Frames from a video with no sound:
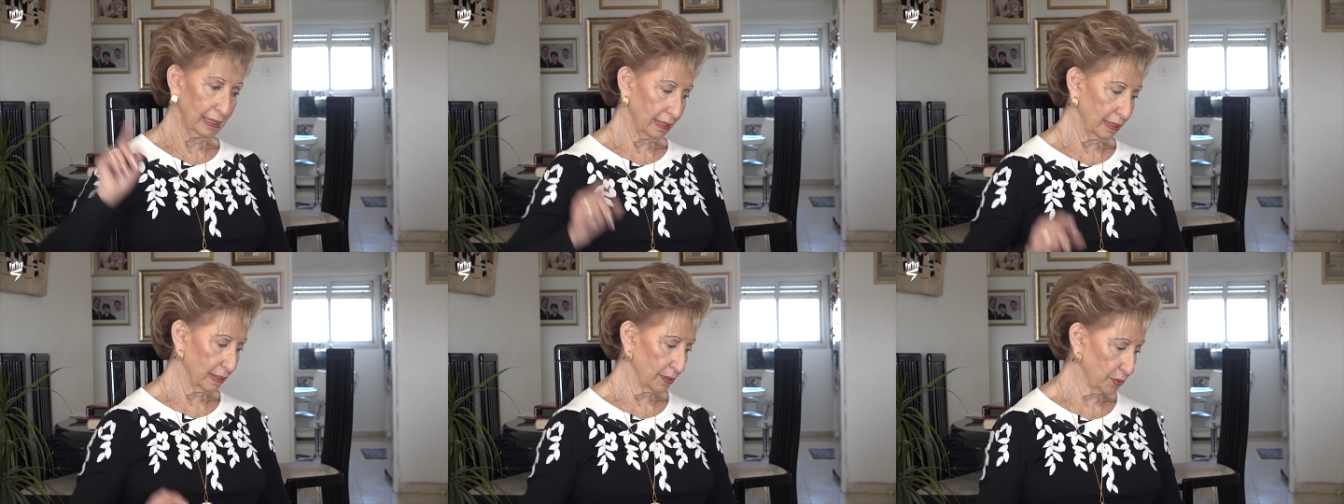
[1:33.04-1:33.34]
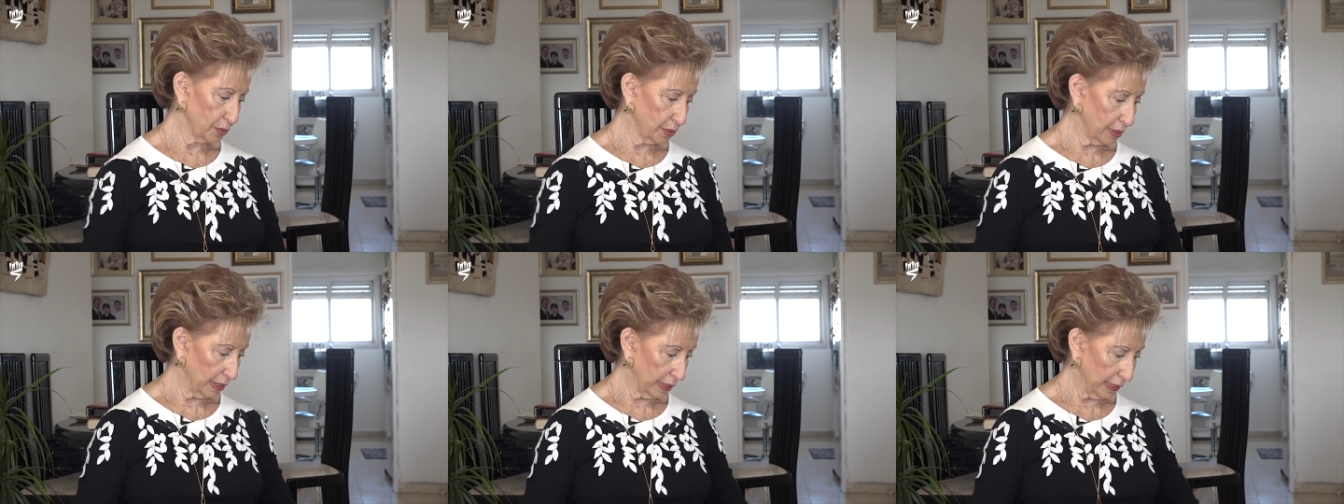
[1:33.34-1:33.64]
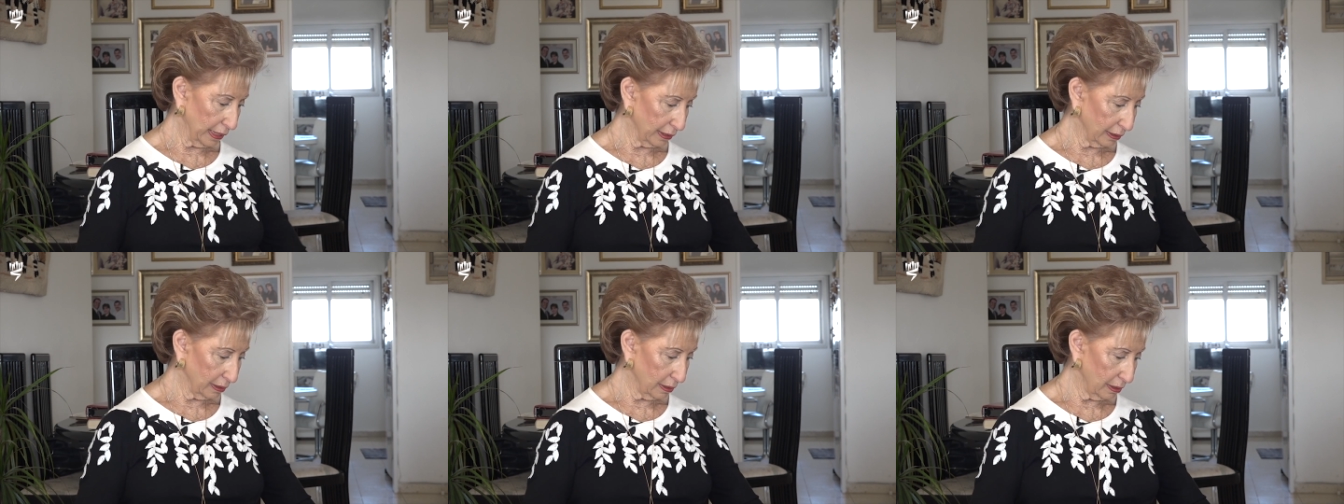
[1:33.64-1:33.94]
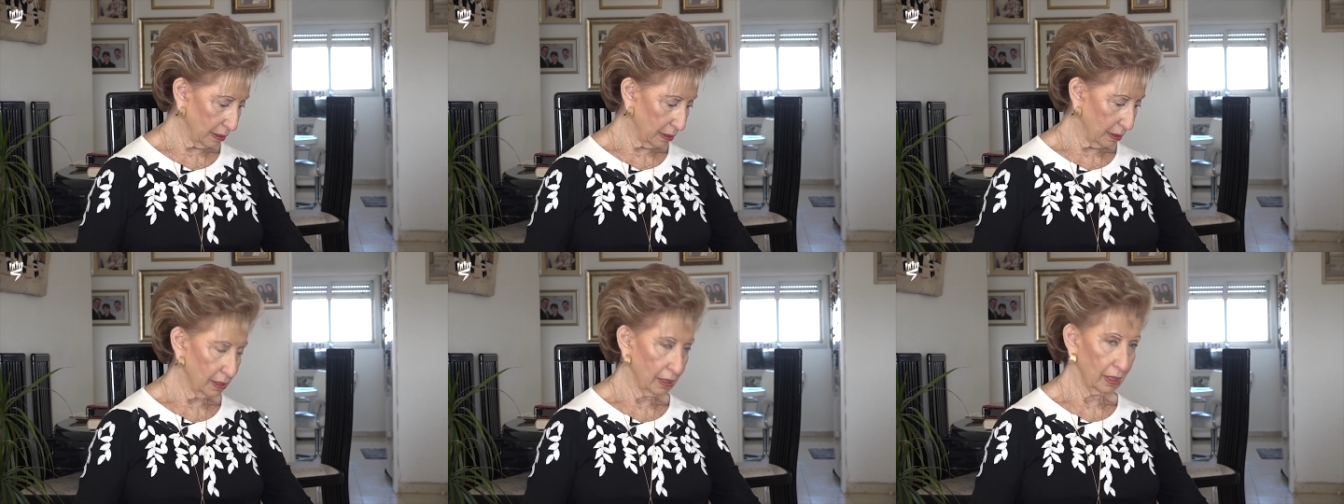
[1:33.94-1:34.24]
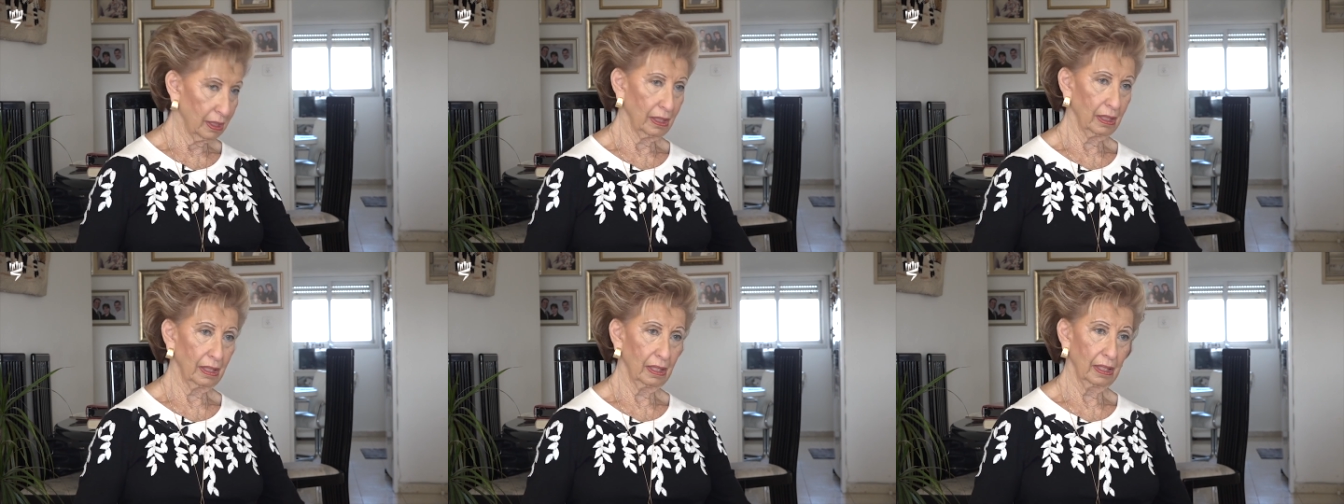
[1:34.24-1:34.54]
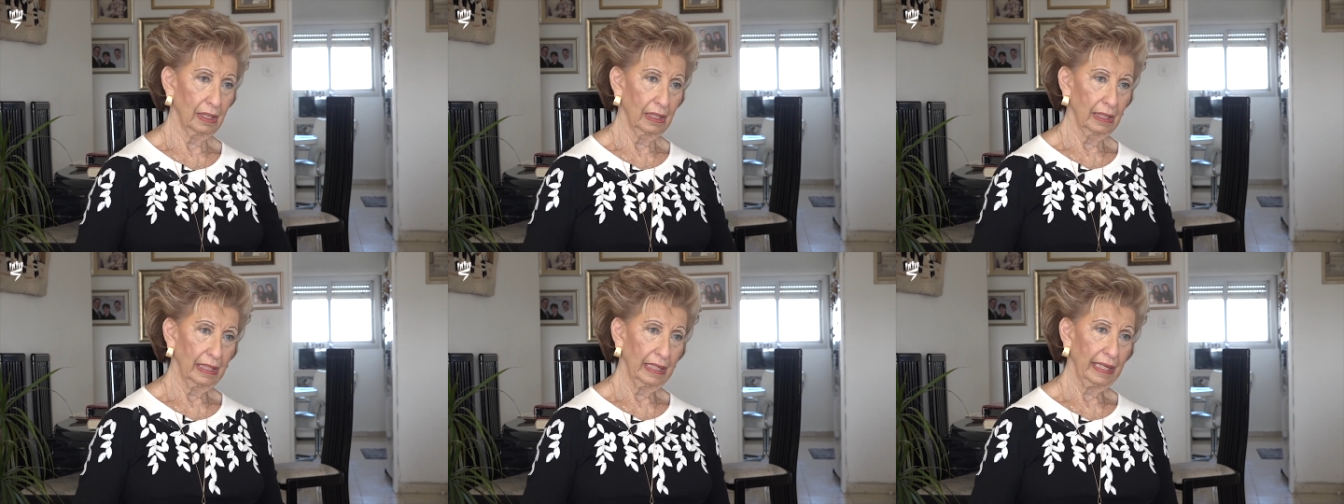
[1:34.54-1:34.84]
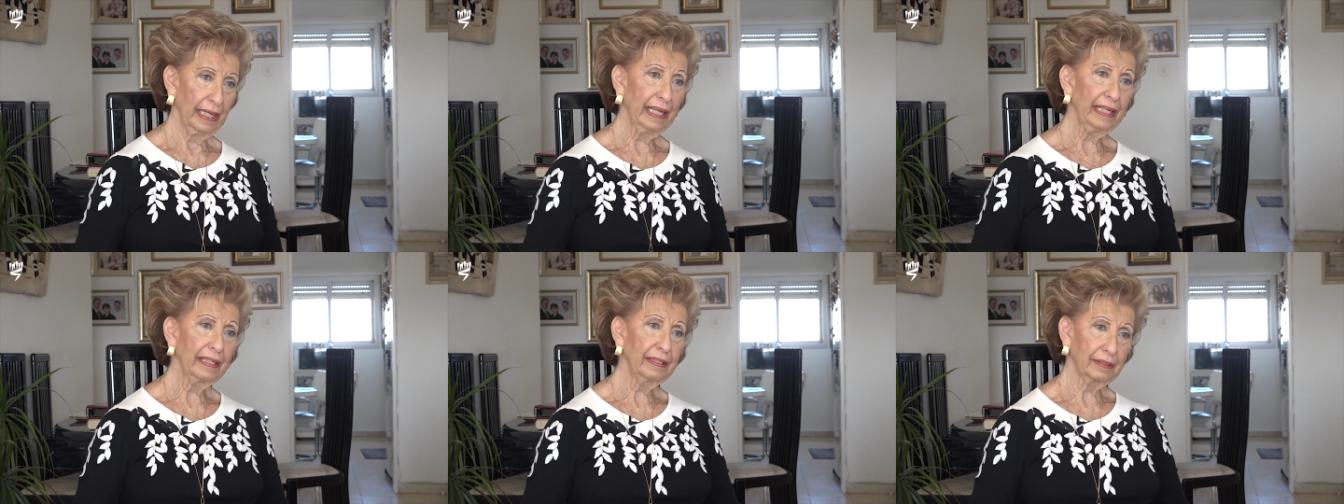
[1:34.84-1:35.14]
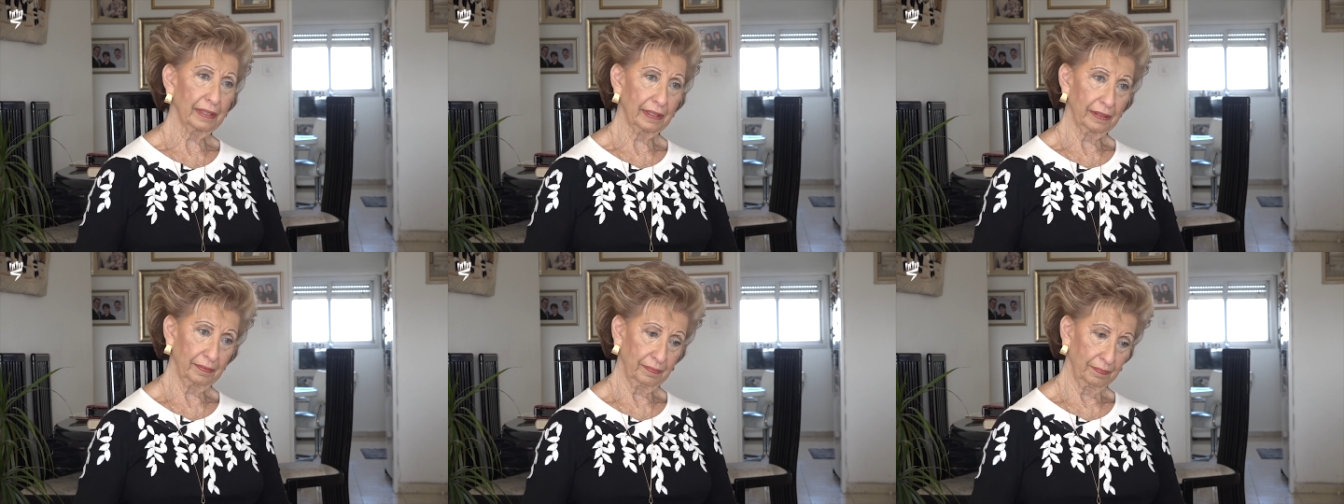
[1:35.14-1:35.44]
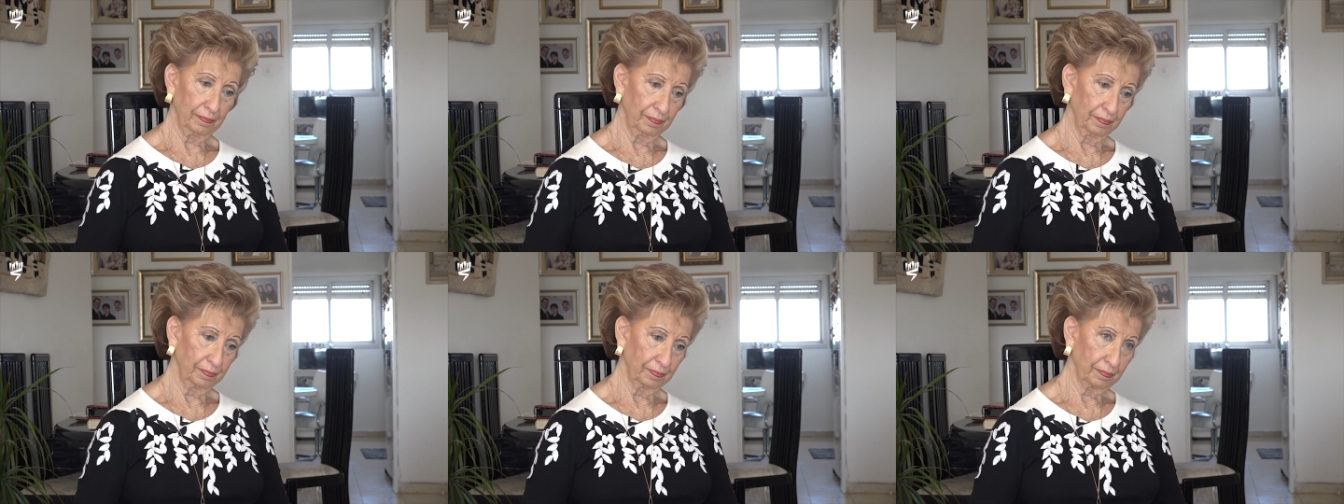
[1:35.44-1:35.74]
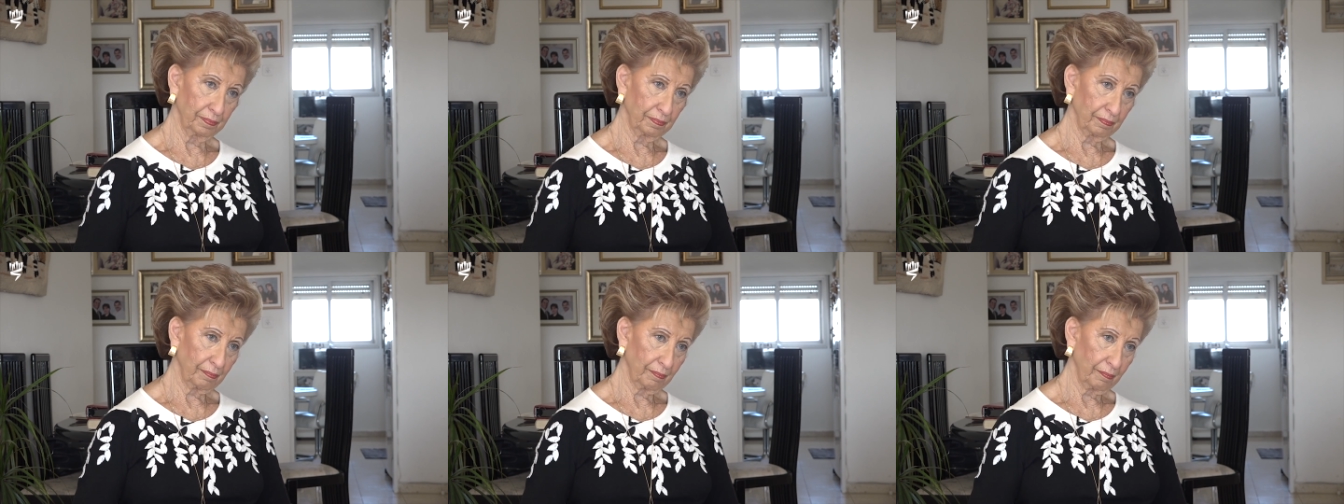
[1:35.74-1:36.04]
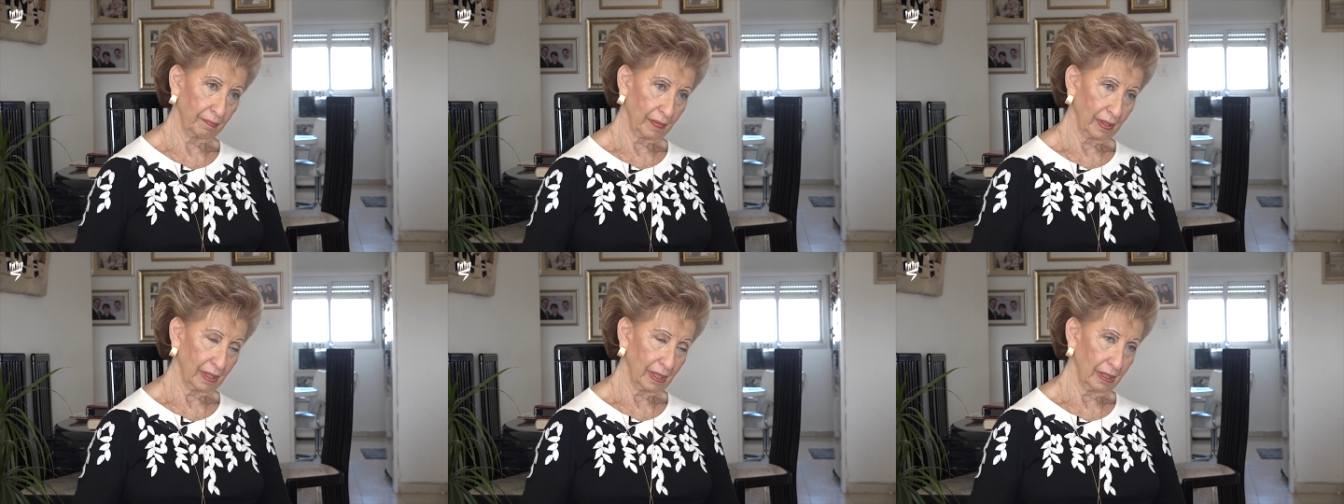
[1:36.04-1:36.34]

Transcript: sitting. You called her? Inga. Always.